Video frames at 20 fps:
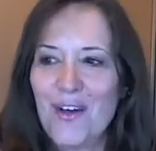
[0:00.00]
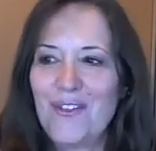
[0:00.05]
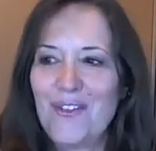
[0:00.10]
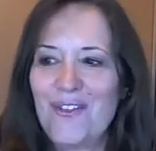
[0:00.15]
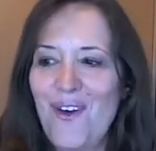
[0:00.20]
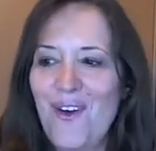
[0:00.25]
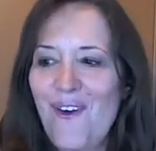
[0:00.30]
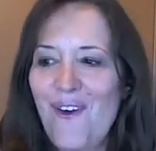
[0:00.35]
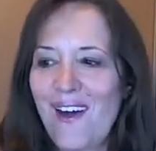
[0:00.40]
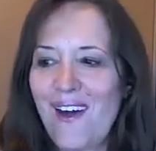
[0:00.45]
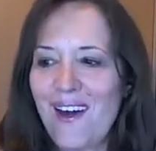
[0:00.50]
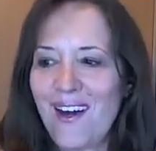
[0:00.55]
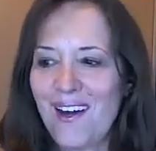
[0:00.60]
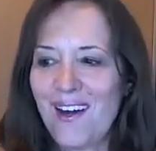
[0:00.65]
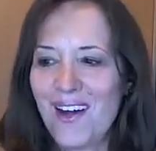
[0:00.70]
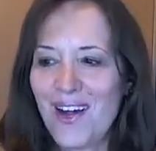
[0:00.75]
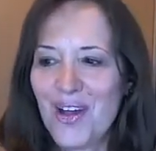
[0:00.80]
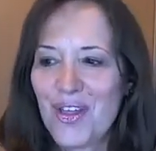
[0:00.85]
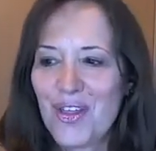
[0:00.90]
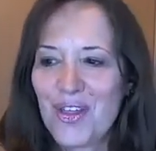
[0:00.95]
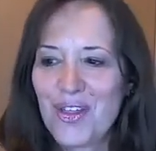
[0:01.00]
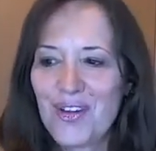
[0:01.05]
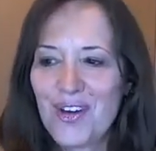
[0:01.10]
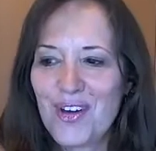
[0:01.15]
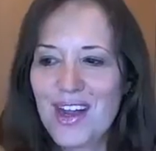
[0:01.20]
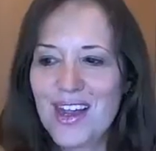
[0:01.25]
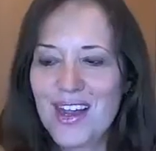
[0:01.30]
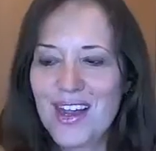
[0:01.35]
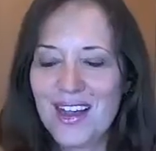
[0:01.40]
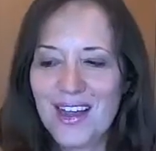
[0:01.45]
4,
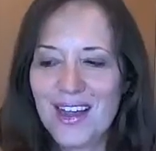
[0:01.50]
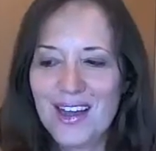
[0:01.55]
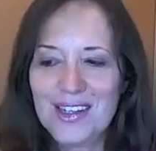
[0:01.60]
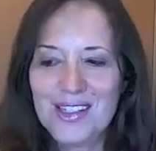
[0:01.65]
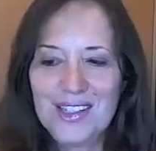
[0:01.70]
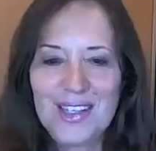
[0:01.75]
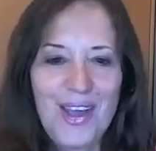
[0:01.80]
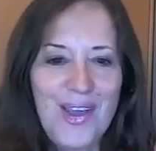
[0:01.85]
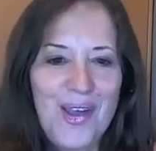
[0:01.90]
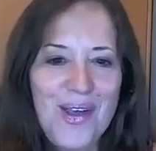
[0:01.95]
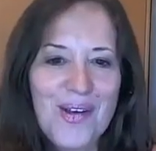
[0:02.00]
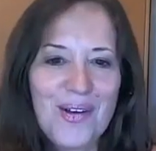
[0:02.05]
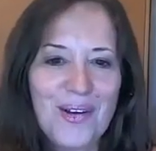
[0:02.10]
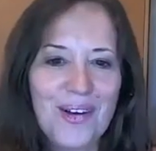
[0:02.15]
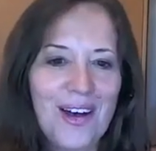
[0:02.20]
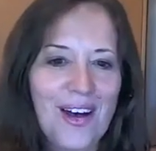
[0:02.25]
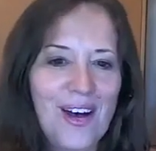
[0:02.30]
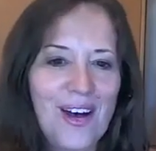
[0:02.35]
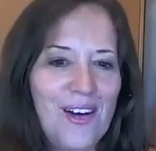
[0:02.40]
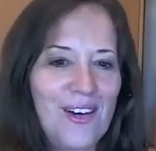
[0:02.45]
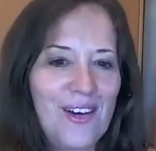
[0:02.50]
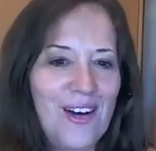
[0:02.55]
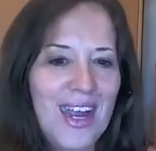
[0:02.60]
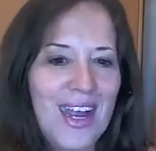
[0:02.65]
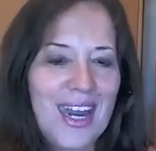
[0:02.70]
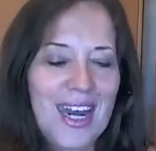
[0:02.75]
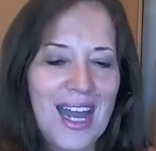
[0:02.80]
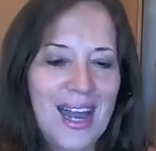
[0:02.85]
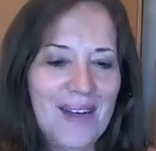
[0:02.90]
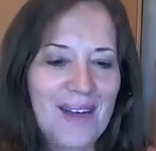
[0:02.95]
3, 2. All
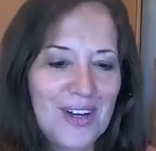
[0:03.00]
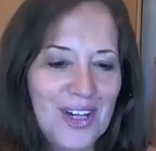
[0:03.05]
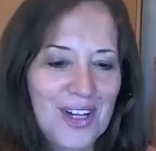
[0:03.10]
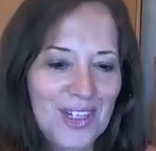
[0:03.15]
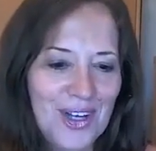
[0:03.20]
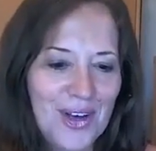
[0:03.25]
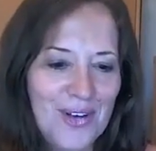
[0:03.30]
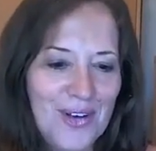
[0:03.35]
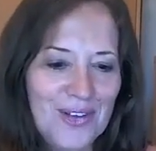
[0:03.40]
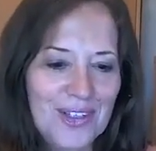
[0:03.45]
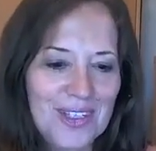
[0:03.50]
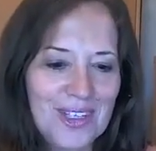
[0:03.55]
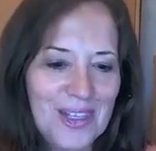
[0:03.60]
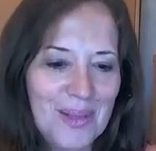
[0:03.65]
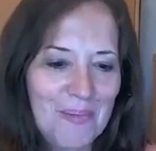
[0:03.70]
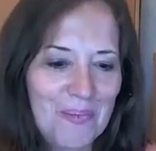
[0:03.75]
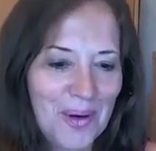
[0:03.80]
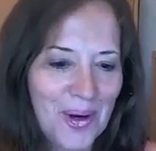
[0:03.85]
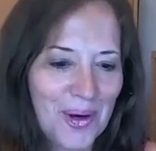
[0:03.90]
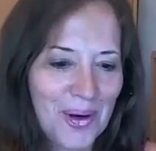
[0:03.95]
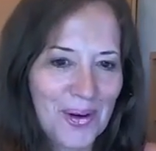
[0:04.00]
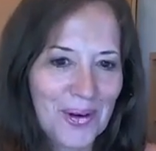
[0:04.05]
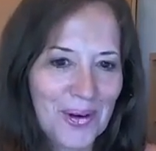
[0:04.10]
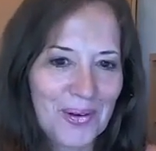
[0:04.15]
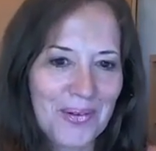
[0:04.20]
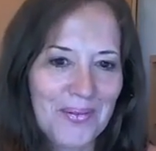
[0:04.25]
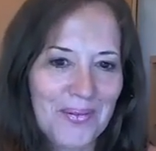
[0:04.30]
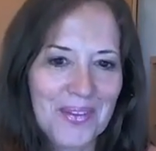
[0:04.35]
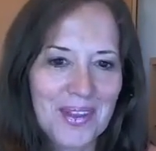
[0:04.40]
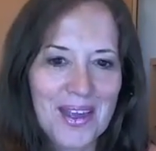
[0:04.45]
right, I'm closing the poll.
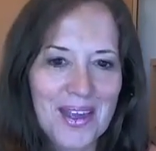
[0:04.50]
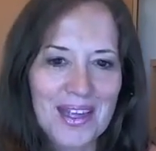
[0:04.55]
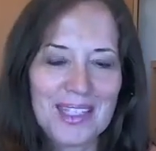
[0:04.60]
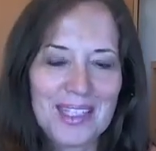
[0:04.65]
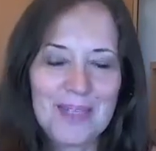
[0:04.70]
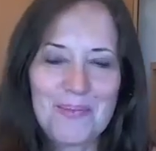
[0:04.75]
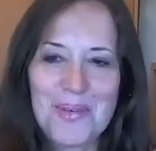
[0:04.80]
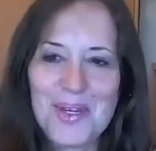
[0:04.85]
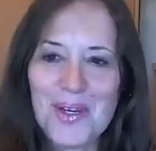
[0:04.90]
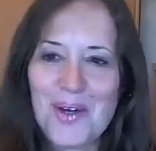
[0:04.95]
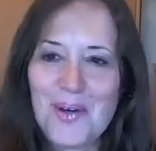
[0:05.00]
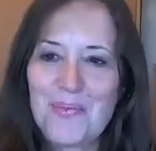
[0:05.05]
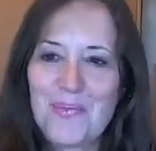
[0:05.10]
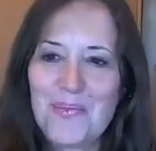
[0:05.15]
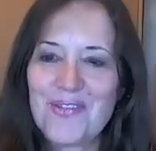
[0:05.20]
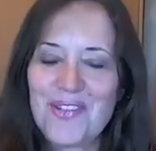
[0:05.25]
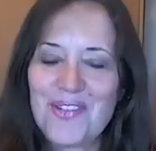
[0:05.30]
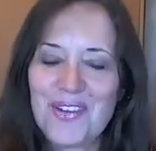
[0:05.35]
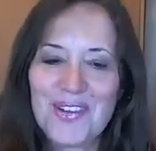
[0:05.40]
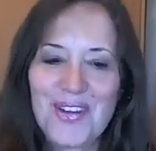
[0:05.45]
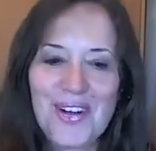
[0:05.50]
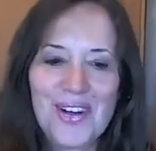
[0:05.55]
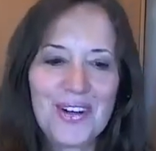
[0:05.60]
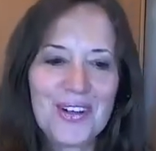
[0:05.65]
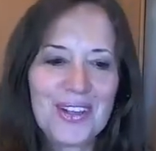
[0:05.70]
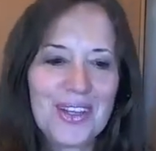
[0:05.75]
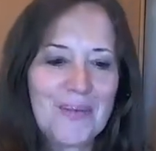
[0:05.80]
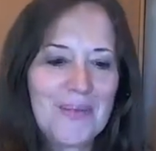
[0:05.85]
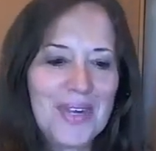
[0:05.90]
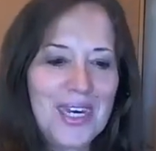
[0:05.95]
It's been open for longer
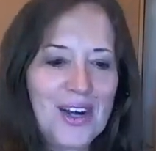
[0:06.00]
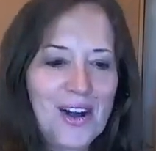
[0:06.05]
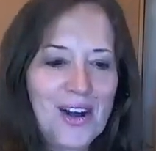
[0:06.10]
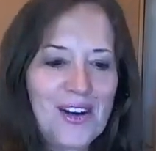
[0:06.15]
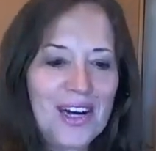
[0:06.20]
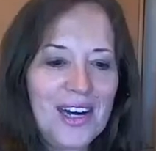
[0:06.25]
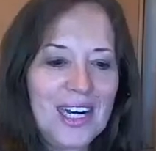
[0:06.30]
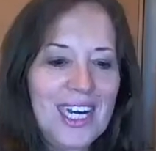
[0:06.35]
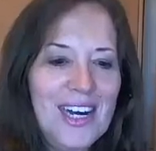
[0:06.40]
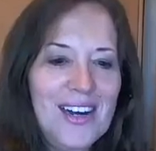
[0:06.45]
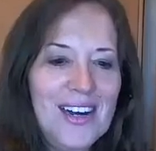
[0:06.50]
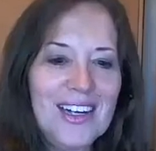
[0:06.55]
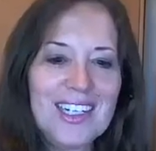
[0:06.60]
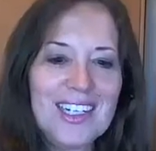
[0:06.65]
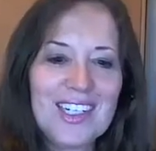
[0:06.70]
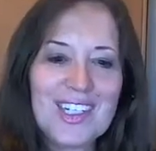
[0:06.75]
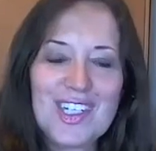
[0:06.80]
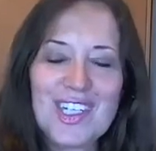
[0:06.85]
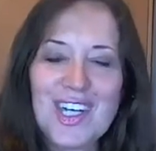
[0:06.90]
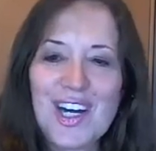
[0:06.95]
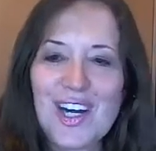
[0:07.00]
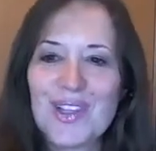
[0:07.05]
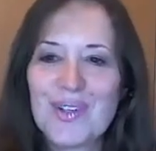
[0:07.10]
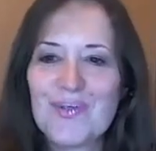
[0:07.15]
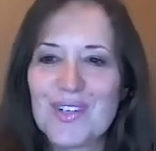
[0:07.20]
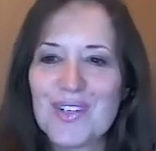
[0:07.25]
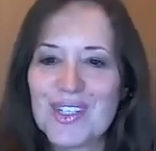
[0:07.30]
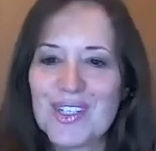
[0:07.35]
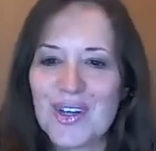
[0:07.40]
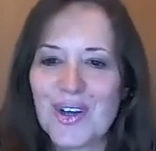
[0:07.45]
than a minute. All right, here I'm going to share the
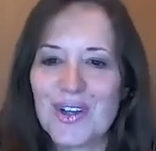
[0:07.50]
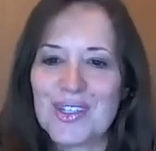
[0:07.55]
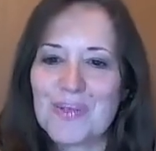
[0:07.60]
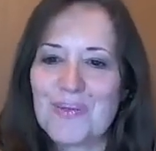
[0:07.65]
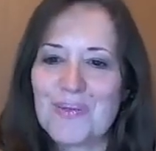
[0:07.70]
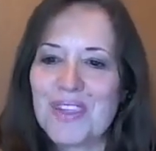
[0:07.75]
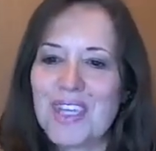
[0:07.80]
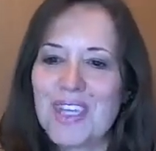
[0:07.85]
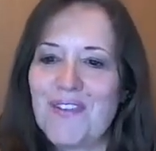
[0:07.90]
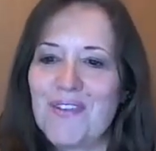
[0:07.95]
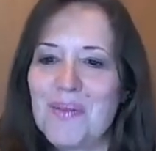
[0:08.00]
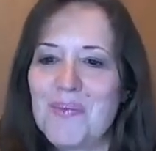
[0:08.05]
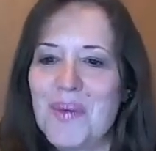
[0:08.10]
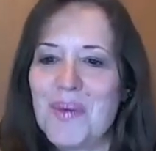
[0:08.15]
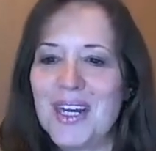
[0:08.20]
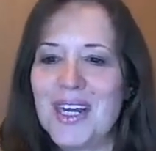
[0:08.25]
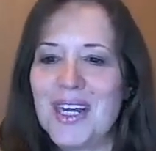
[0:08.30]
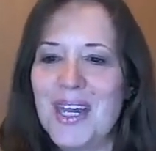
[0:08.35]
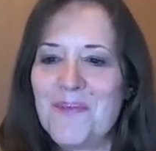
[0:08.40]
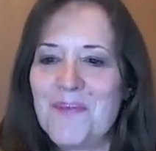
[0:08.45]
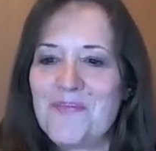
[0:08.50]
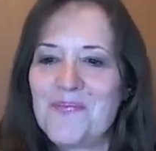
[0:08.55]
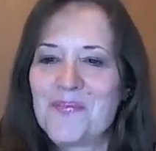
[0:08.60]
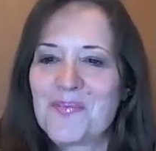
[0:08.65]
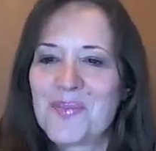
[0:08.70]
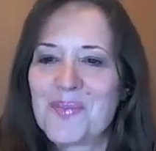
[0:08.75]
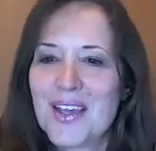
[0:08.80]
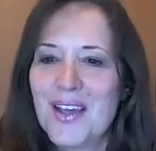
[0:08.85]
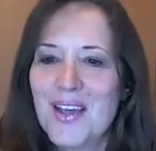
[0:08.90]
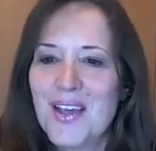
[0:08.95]
results with everybody.
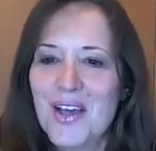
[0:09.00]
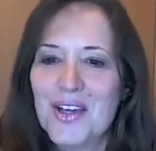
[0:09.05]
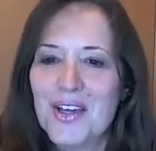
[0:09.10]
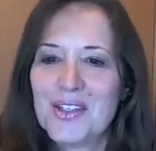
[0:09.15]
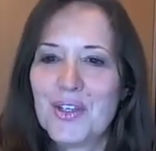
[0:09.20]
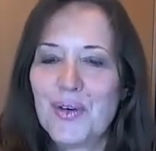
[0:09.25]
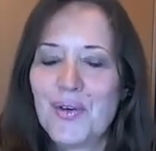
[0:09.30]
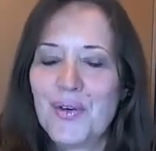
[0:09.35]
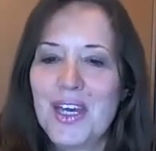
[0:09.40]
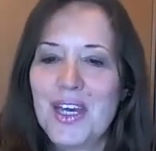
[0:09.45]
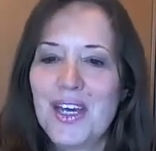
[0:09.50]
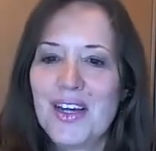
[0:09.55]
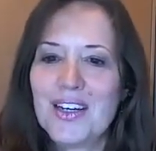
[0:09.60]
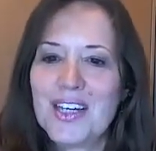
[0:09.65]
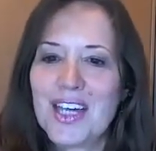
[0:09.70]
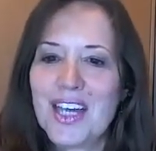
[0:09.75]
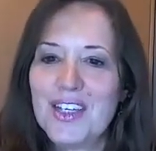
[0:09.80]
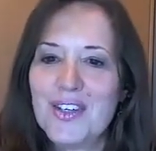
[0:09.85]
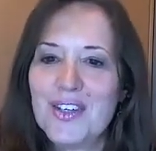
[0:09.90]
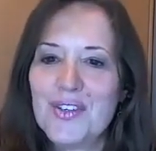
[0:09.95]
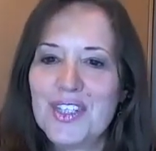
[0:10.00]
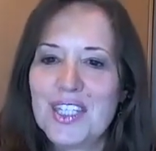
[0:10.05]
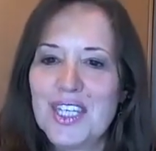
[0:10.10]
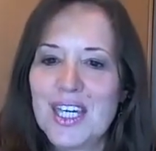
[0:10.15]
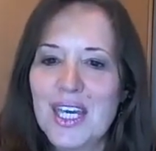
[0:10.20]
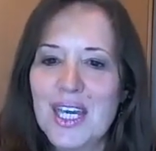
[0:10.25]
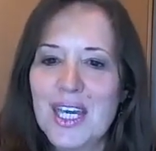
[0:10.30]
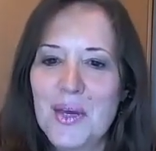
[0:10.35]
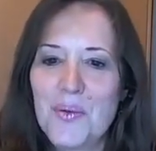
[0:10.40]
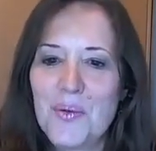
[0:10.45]
So here, can you
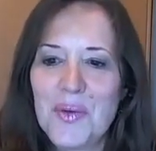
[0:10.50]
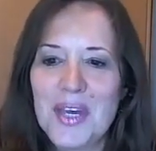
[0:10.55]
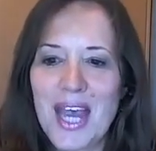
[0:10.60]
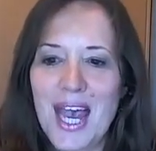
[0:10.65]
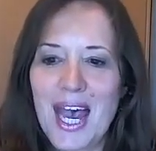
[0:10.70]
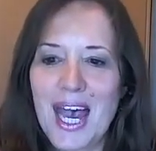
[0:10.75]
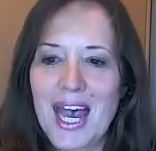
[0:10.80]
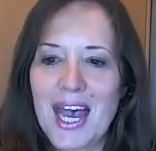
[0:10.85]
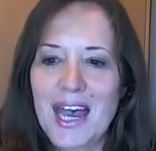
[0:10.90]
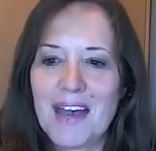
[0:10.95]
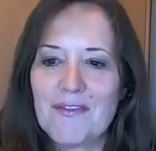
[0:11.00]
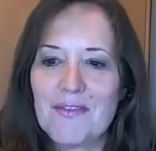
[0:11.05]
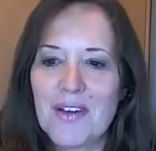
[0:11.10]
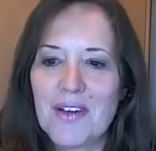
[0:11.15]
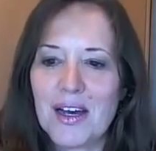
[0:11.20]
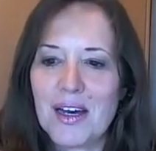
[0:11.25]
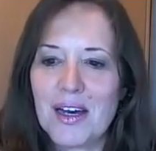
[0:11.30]
see we have,